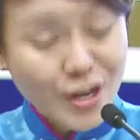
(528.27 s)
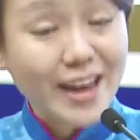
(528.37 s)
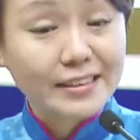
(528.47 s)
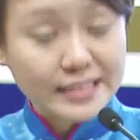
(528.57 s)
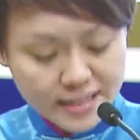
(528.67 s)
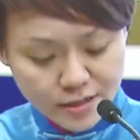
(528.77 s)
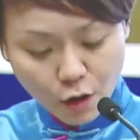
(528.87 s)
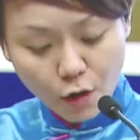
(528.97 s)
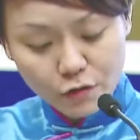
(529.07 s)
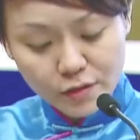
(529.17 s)
and Dean
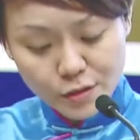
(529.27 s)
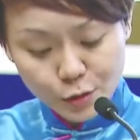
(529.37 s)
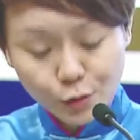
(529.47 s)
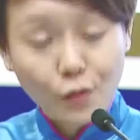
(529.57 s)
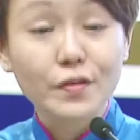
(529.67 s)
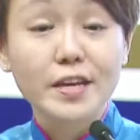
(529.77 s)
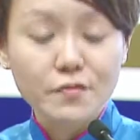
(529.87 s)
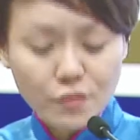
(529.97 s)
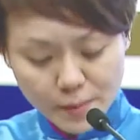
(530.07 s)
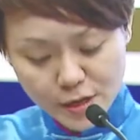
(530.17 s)
of the School of
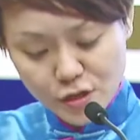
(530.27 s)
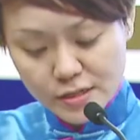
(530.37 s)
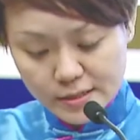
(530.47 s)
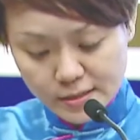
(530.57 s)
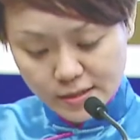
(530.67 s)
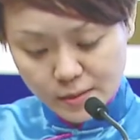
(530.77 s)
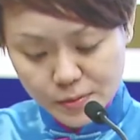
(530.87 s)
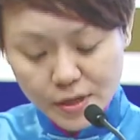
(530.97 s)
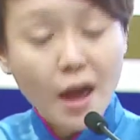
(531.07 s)
Information Systems,